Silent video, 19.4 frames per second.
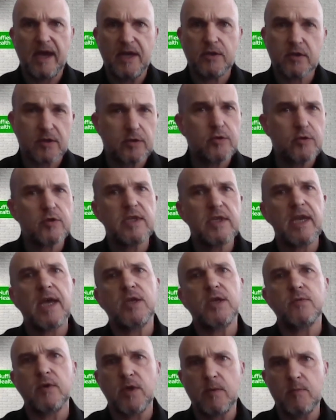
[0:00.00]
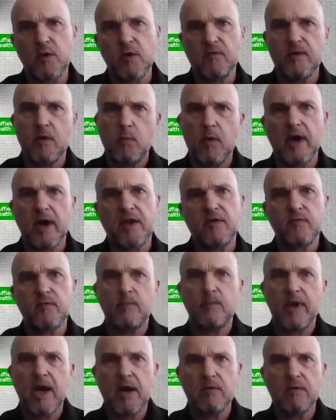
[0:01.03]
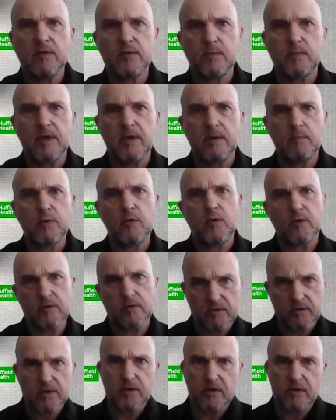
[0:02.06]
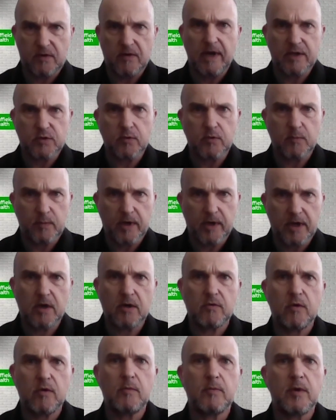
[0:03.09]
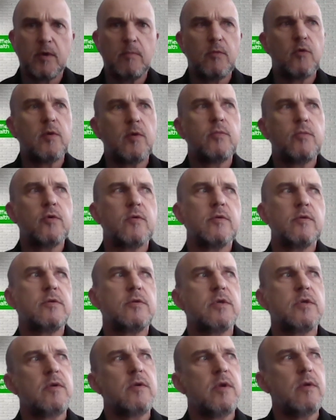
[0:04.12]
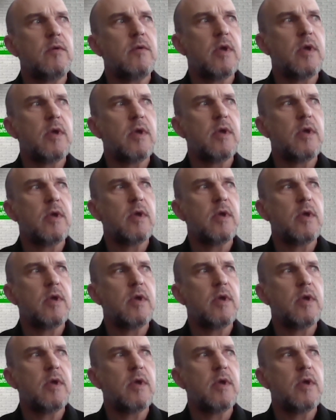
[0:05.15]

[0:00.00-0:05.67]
because it's just the age when you're moving away from parents being important to your actual peer group being more important to you.